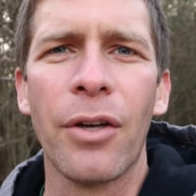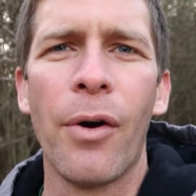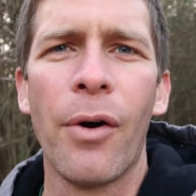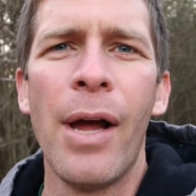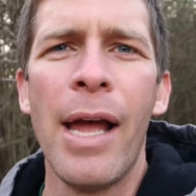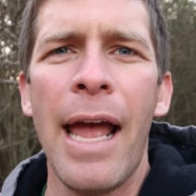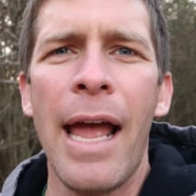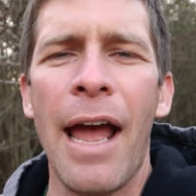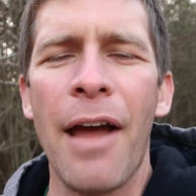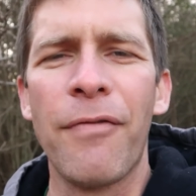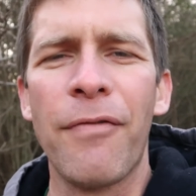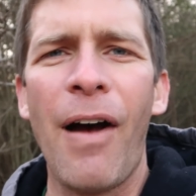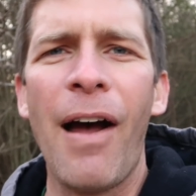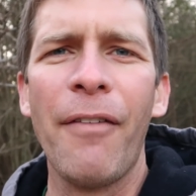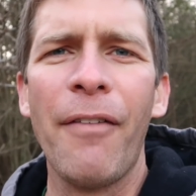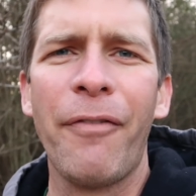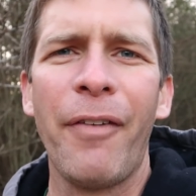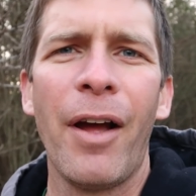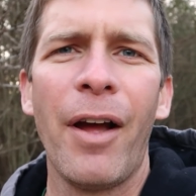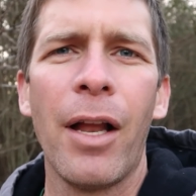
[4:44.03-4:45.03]
So if
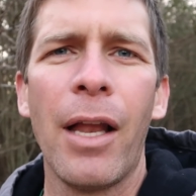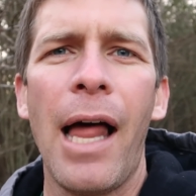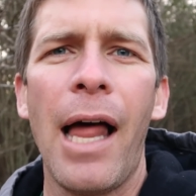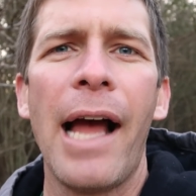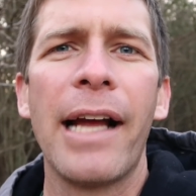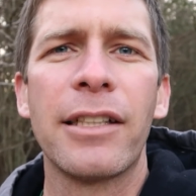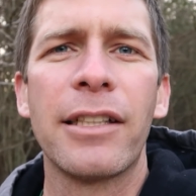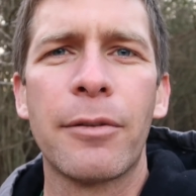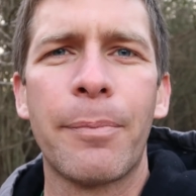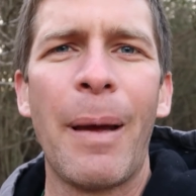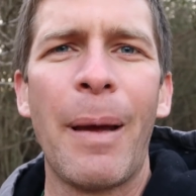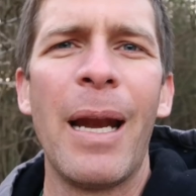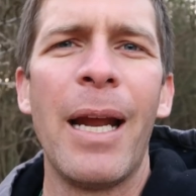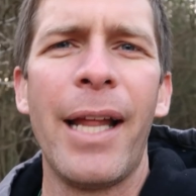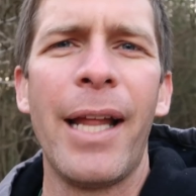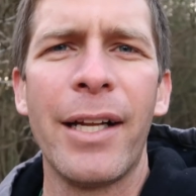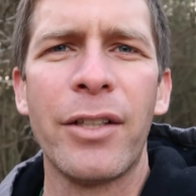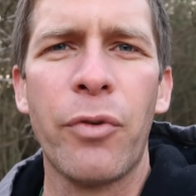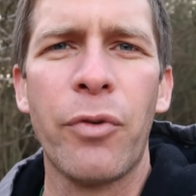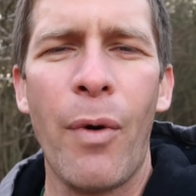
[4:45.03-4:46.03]
I feel like
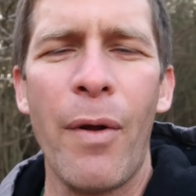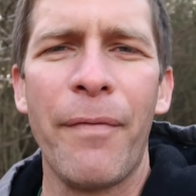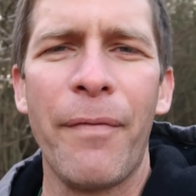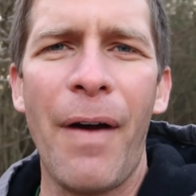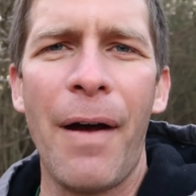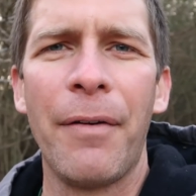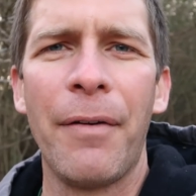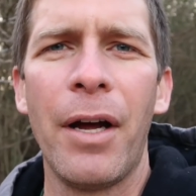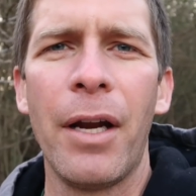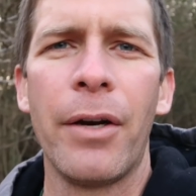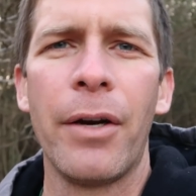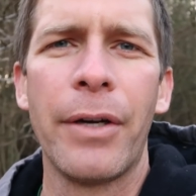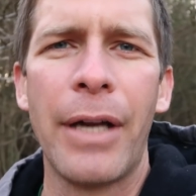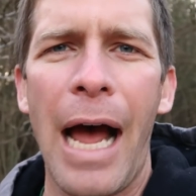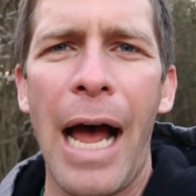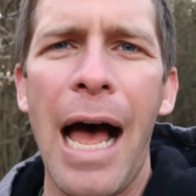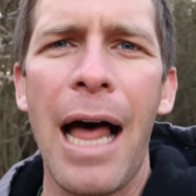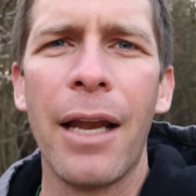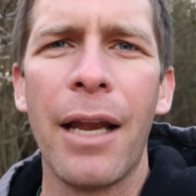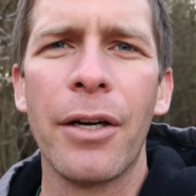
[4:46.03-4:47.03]
spending that
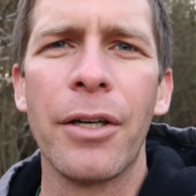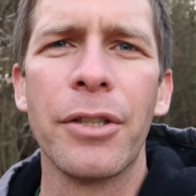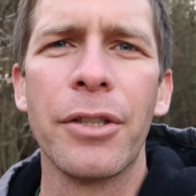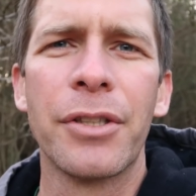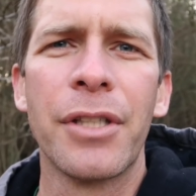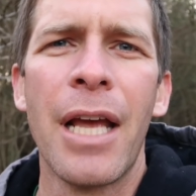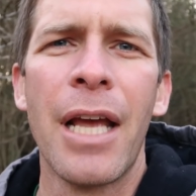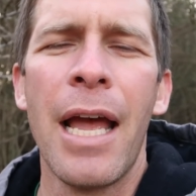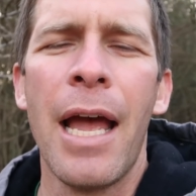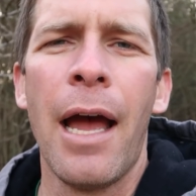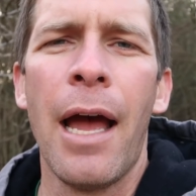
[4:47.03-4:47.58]
$2,500,